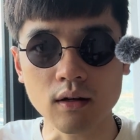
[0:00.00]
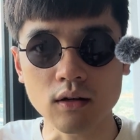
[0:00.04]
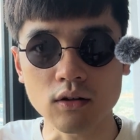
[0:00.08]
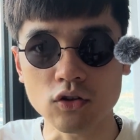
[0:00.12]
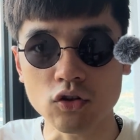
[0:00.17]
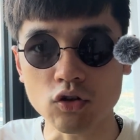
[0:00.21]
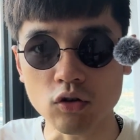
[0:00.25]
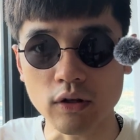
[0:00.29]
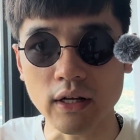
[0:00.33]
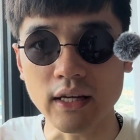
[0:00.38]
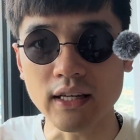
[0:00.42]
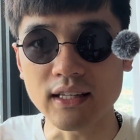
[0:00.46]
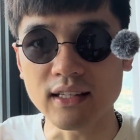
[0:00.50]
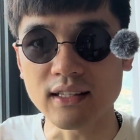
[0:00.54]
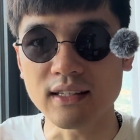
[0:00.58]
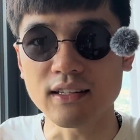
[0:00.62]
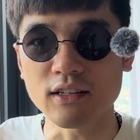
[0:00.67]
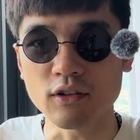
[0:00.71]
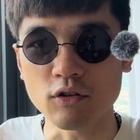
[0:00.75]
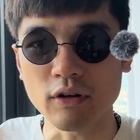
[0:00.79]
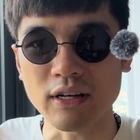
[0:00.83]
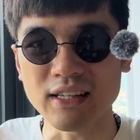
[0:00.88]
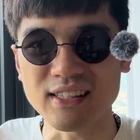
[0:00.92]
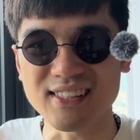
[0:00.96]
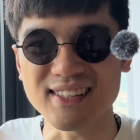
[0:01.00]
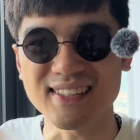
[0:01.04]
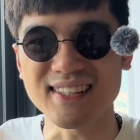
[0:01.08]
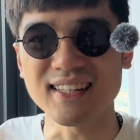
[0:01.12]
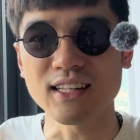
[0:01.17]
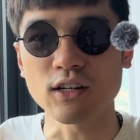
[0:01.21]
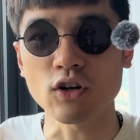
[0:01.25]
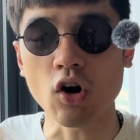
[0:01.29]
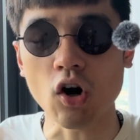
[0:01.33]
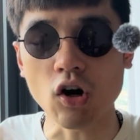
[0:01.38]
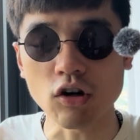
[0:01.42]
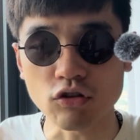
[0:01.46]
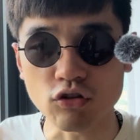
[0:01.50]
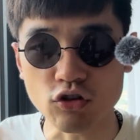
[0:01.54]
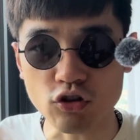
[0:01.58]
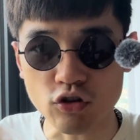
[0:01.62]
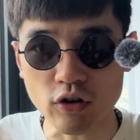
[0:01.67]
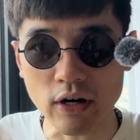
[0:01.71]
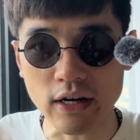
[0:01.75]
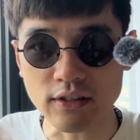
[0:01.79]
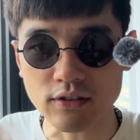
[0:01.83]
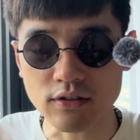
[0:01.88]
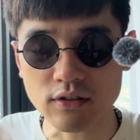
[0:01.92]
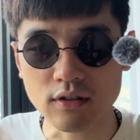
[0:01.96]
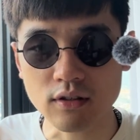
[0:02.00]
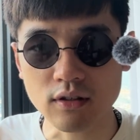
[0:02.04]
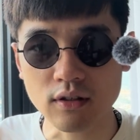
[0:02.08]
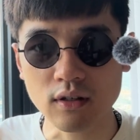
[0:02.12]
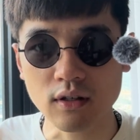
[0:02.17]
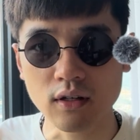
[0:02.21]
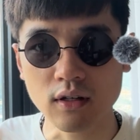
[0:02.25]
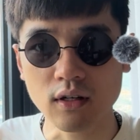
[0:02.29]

so that you can see the contrast.